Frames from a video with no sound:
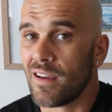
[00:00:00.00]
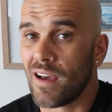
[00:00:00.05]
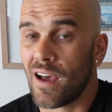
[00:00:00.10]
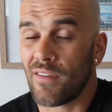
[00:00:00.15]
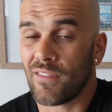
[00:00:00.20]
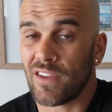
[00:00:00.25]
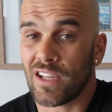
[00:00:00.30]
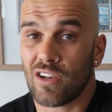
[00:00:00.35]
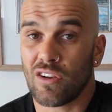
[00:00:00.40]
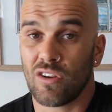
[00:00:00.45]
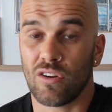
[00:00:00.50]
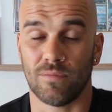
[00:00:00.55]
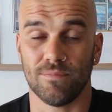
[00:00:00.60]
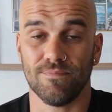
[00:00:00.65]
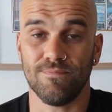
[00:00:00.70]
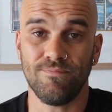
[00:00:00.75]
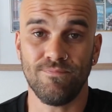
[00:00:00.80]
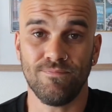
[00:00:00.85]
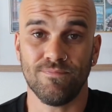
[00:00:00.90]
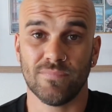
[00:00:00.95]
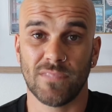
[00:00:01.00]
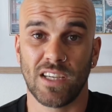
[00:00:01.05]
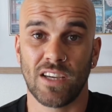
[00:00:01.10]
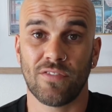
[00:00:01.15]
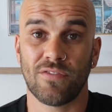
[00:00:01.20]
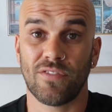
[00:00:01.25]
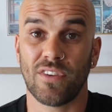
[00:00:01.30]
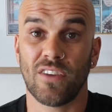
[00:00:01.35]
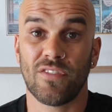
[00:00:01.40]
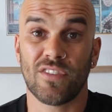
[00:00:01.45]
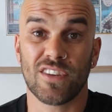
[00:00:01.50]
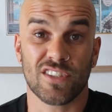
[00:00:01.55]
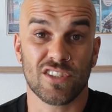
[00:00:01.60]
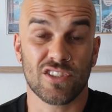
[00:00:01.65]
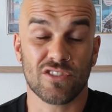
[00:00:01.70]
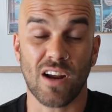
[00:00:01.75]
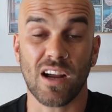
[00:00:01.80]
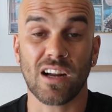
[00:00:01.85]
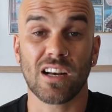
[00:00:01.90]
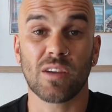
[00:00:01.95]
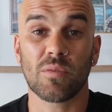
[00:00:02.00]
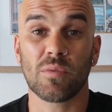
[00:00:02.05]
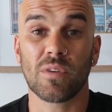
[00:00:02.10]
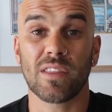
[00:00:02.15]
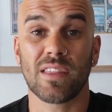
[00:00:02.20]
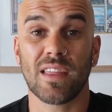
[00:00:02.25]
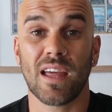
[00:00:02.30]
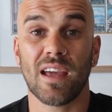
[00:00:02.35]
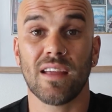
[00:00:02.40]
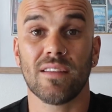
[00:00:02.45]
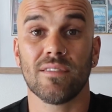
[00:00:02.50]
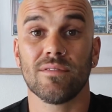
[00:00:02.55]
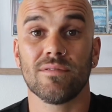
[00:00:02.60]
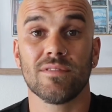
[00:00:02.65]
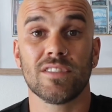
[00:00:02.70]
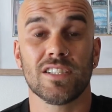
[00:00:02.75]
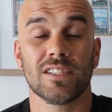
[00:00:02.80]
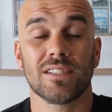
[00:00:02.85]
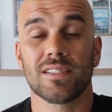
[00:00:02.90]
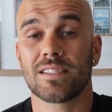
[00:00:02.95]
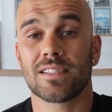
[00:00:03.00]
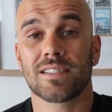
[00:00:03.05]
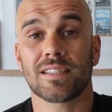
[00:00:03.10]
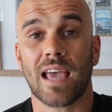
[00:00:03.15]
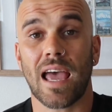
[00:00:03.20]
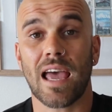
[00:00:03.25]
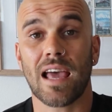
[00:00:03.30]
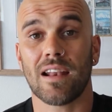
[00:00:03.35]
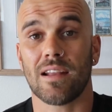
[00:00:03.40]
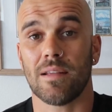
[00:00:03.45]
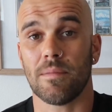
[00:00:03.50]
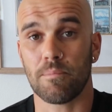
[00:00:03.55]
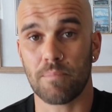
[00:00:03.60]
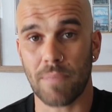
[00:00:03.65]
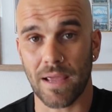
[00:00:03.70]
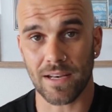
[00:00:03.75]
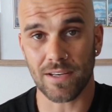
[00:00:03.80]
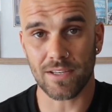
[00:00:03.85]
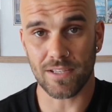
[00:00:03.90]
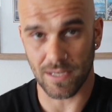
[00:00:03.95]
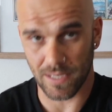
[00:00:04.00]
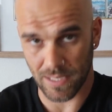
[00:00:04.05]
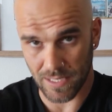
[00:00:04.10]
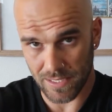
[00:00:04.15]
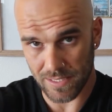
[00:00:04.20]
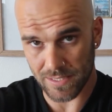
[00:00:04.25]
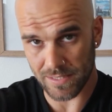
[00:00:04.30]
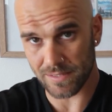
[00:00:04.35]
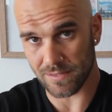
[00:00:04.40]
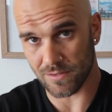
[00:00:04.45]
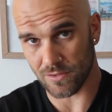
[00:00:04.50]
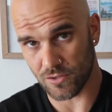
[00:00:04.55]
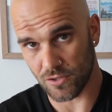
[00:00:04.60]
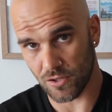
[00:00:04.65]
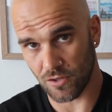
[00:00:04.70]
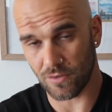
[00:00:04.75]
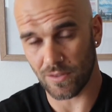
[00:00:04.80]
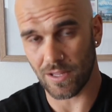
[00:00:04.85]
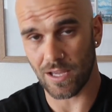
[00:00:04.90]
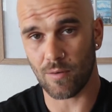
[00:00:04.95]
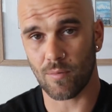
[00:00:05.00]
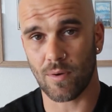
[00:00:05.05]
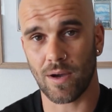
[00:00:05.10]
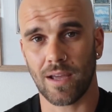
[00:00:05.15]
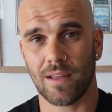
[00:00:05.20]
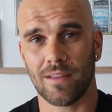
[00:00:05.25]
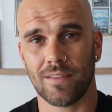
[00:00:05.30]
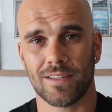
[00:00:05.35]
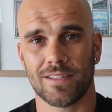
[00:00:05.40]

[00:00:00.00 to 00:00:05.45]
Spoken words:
I mean, look, if you're struggling with that, just scale it. Bend your knees and turn that way.